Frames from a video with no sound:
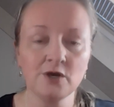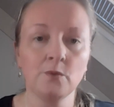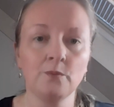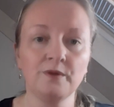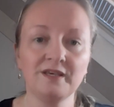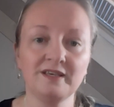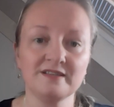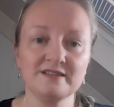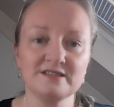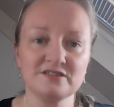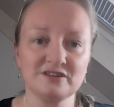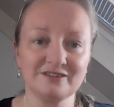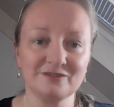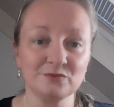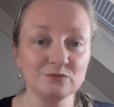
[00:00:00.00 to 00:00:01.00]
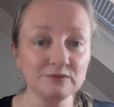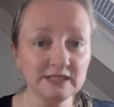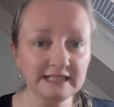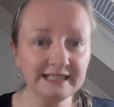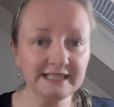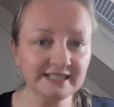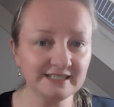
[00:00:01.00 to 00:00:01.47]
We can start
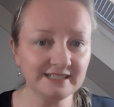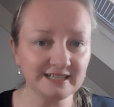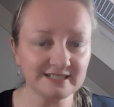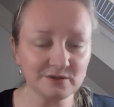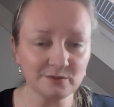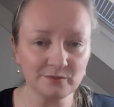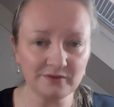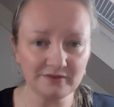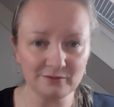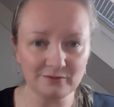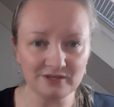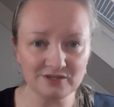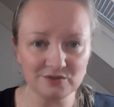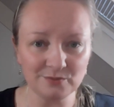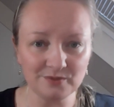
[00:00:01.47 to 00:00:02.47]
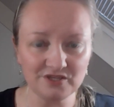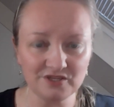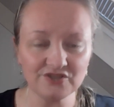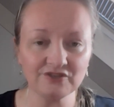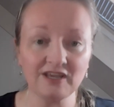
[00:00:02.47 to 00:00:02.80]
really connecting with our intuition